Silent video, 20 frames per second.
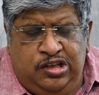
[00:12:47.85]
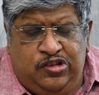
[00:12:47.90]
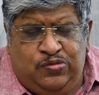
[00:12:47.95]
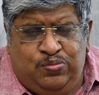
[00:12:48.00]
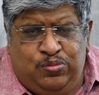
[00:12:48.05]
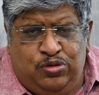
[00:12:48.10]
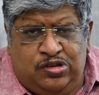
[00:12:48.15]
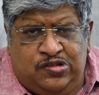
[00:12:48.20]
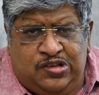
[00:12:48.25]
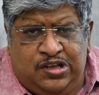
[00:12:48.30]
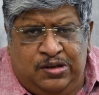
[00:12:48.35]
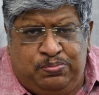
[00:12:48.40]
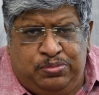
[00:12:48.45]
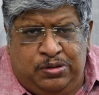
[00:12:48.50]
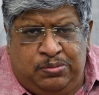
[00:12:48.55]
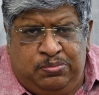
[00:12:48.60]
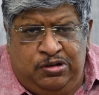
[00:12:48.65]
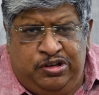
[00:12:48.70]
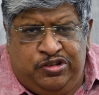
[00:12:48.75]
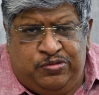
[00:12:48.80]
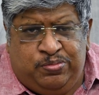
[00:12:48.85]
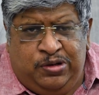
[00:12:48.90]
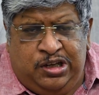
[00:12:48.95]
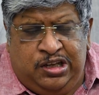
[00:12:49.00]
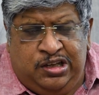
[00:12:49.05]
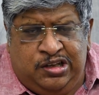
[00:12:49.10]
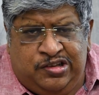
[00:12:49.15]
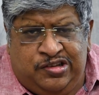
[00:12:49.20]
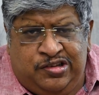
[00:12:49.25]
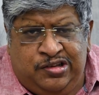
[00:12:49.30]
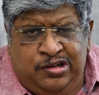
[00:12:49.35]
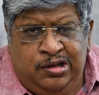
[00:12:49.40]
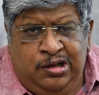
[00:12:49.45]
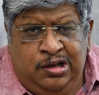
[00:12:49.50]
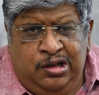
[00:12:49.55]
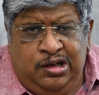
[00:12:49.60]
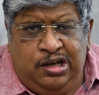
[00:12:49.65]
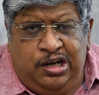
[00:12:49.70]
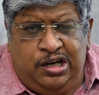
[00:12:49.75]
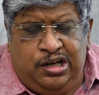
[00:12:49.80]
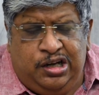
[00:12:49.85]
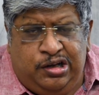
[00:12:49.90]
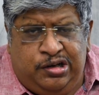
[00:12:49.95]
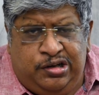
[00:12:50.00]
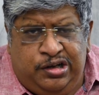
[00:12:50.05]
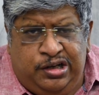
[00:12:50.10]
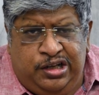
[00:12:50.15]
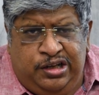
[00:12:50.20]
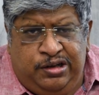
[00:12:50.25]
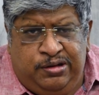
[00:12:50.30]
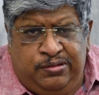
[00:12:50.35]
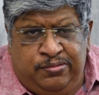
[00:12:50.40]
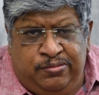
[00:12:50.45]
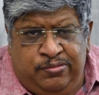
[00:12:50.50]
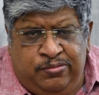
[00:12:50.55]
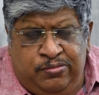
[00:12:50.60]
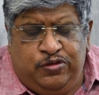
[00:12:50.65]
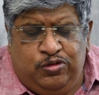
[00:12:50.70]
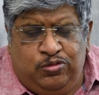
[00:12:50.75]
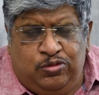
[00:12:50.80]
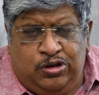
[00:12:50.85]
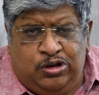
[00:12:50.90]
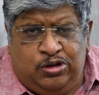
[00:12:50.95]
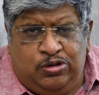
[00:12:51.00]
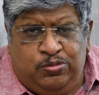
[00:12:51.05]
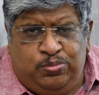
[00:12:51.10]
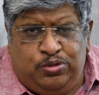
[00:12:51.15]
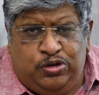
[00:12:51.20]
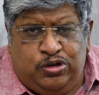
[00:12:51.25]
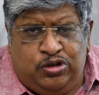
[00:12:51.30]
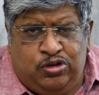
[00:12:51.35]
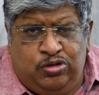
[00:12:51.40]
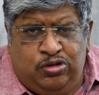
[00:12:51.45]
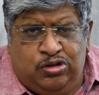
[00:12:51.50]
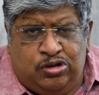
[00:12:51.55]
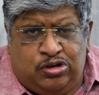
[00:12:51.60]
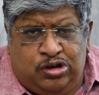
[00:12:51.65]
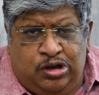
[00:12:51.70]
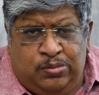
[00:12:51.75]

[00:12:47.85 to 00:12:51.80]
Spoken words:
These books are published by us and are ready. If you want to procure a